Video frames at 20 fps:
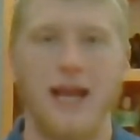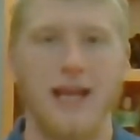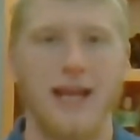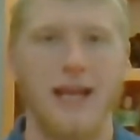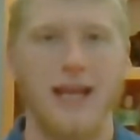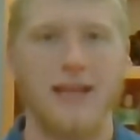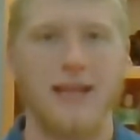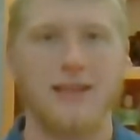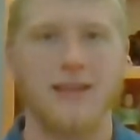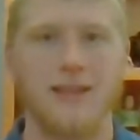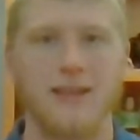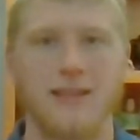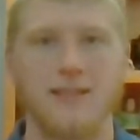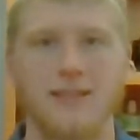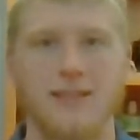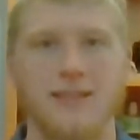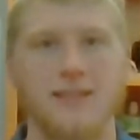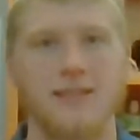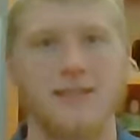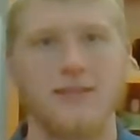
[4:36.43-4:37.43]

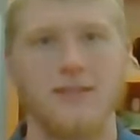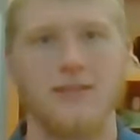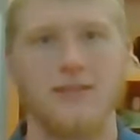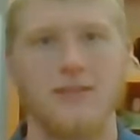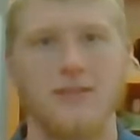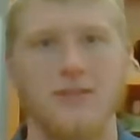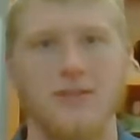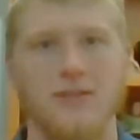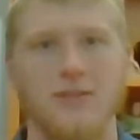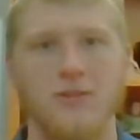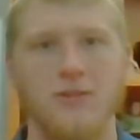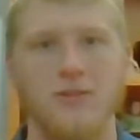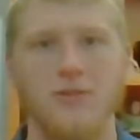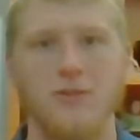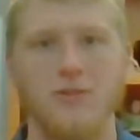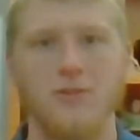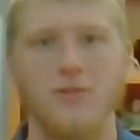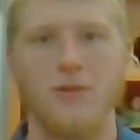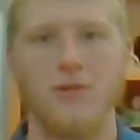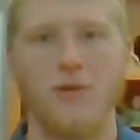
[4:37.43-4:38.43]
Athletes
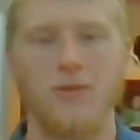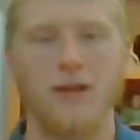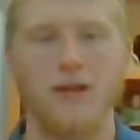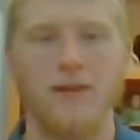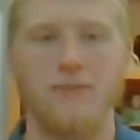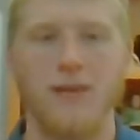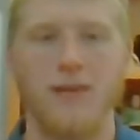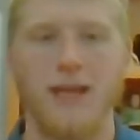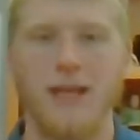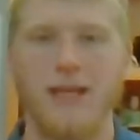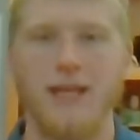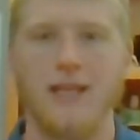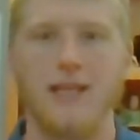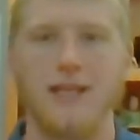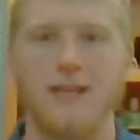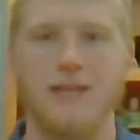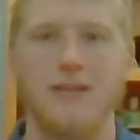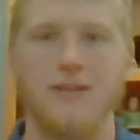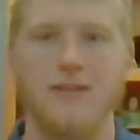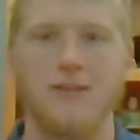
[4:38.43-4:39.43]
who don't get
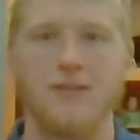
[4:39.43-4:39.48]
paid.